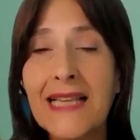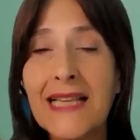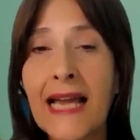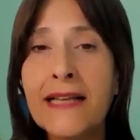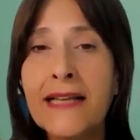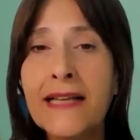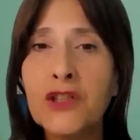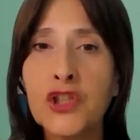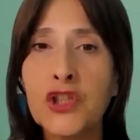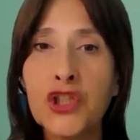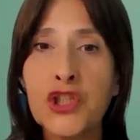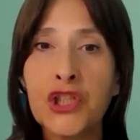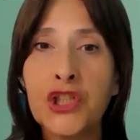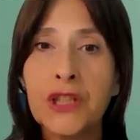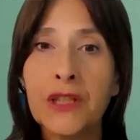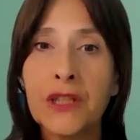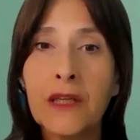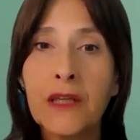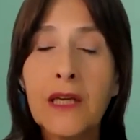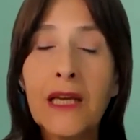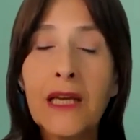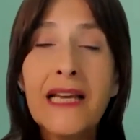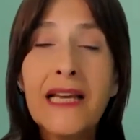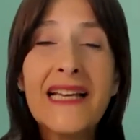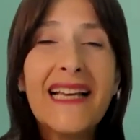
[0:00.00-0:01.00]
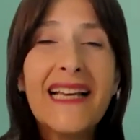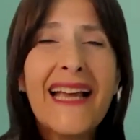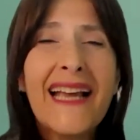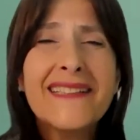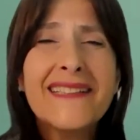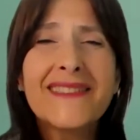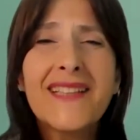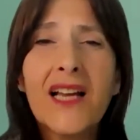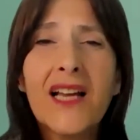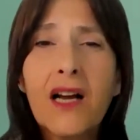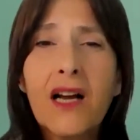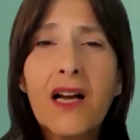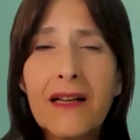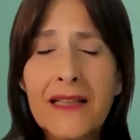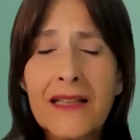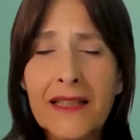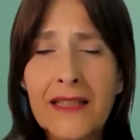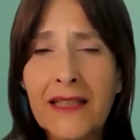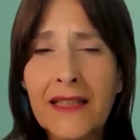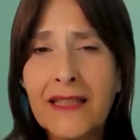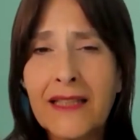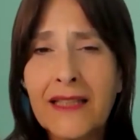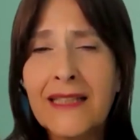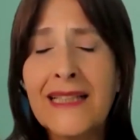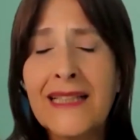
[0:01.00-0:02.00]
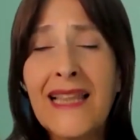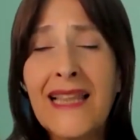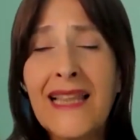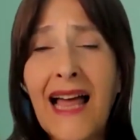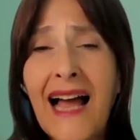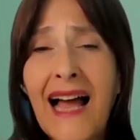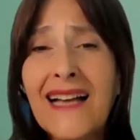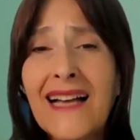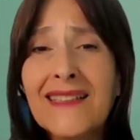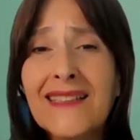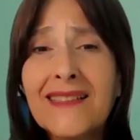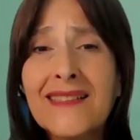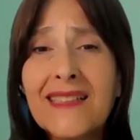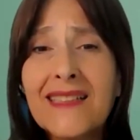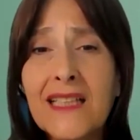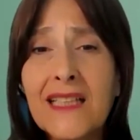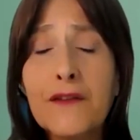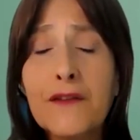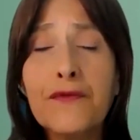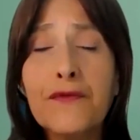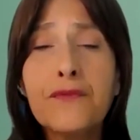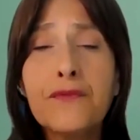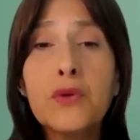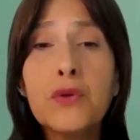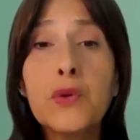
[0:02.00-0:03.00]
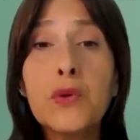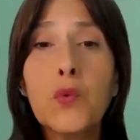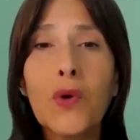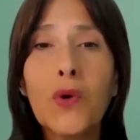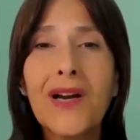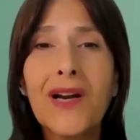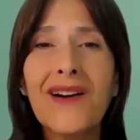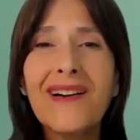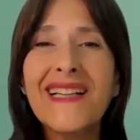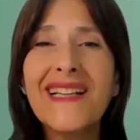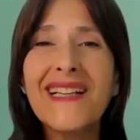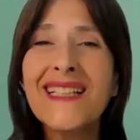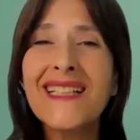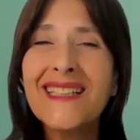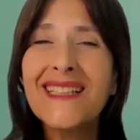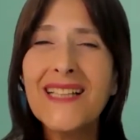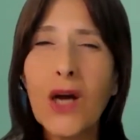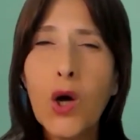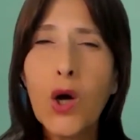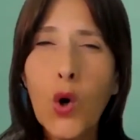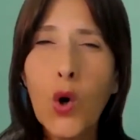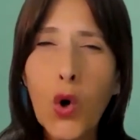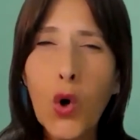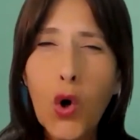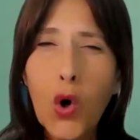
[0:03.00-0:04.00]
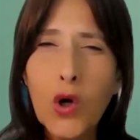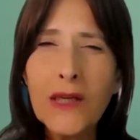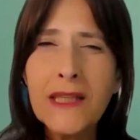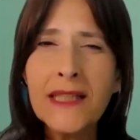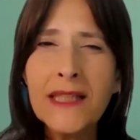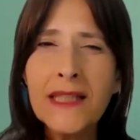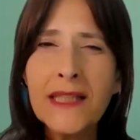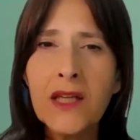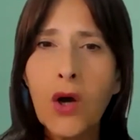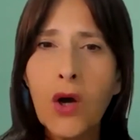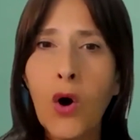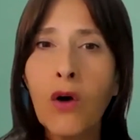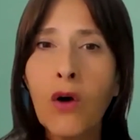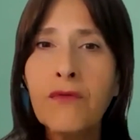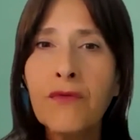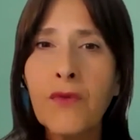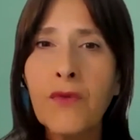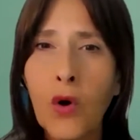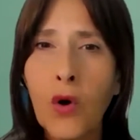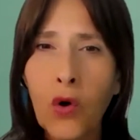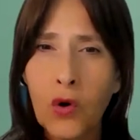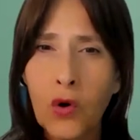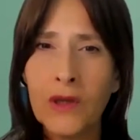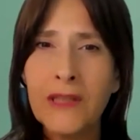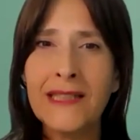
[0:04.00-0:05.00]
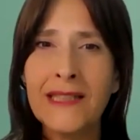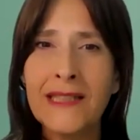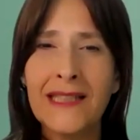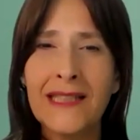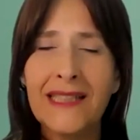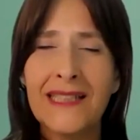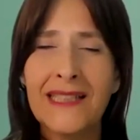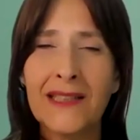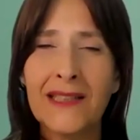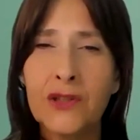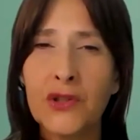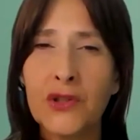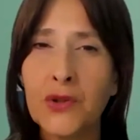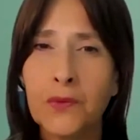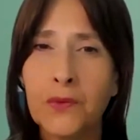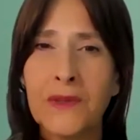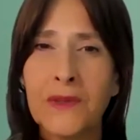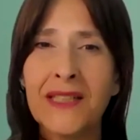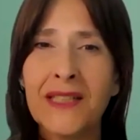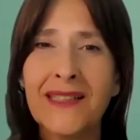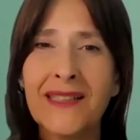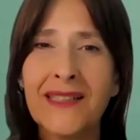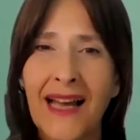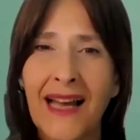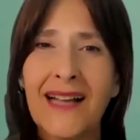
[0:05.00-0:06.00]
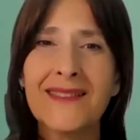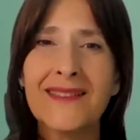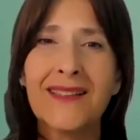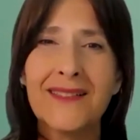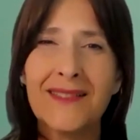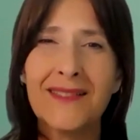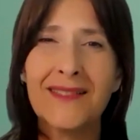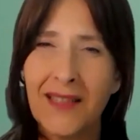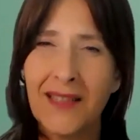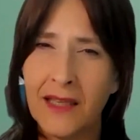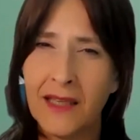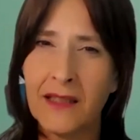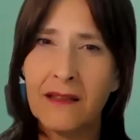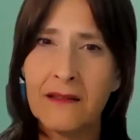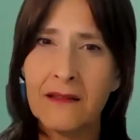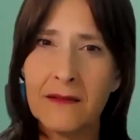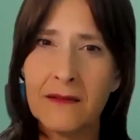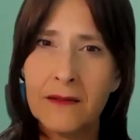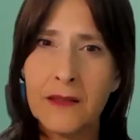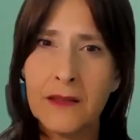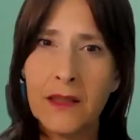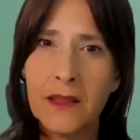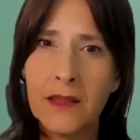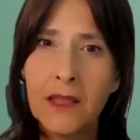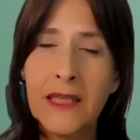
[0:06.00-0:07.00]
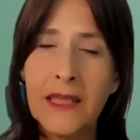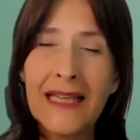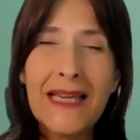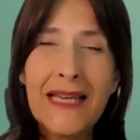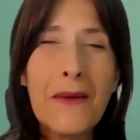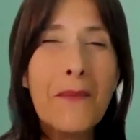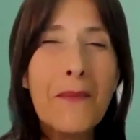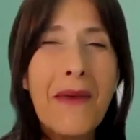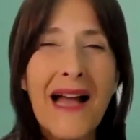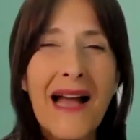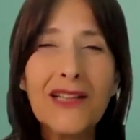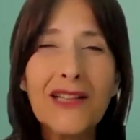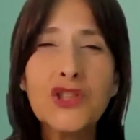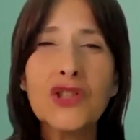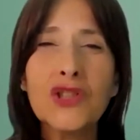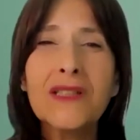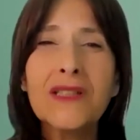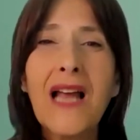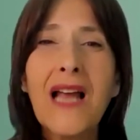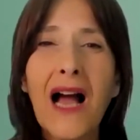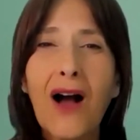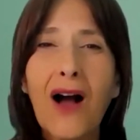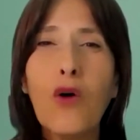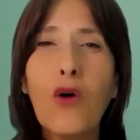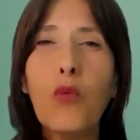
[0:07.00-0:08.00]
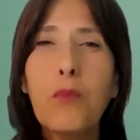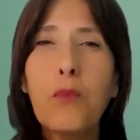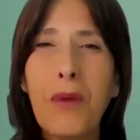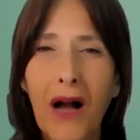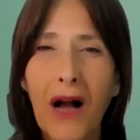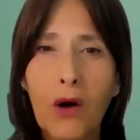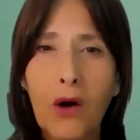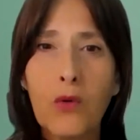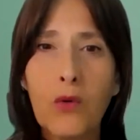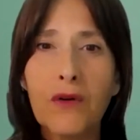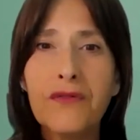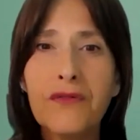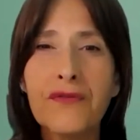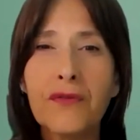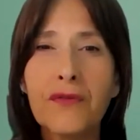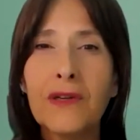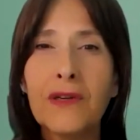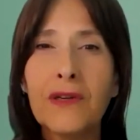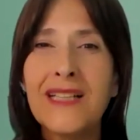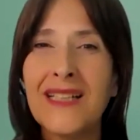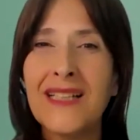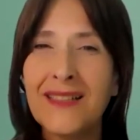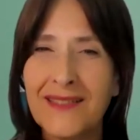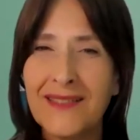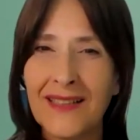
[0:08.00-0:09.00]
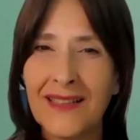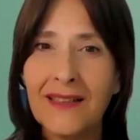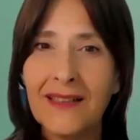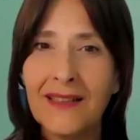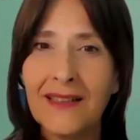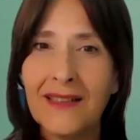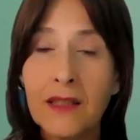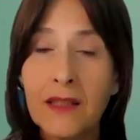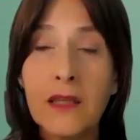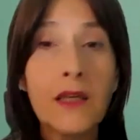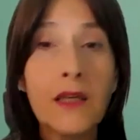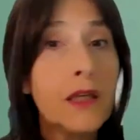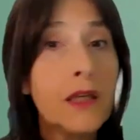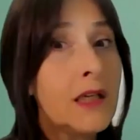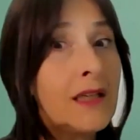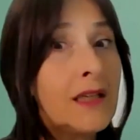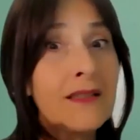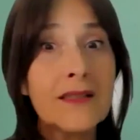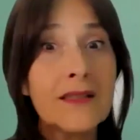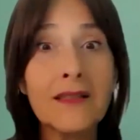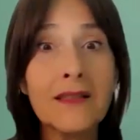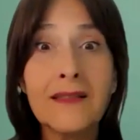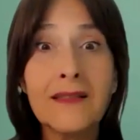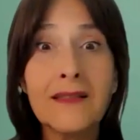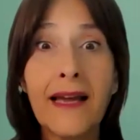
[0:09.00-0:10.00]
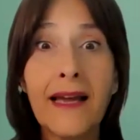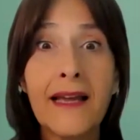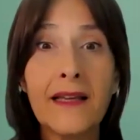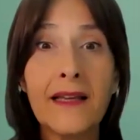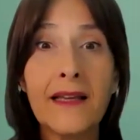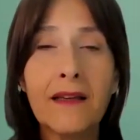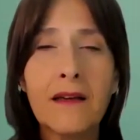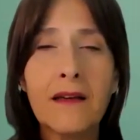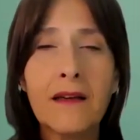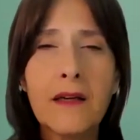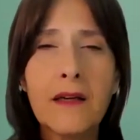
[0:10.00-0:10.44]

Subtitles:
energy, as if we were in the holy of holy during that day. Imagine how powerful it is. It's a day,